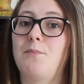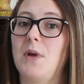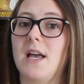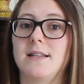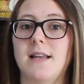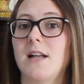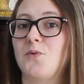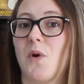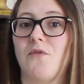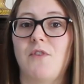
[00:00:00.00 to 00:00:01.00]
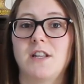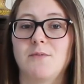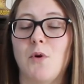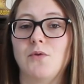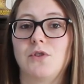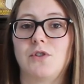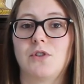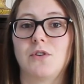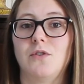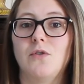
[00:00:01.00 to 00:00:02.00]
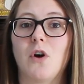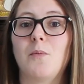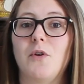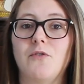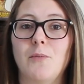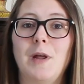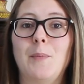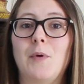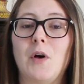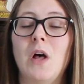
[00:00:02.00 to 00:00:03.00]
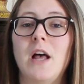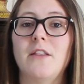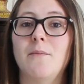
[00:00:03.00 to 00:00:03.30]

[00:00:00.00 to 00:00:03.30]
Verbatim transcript: because that's what fits most normal for people.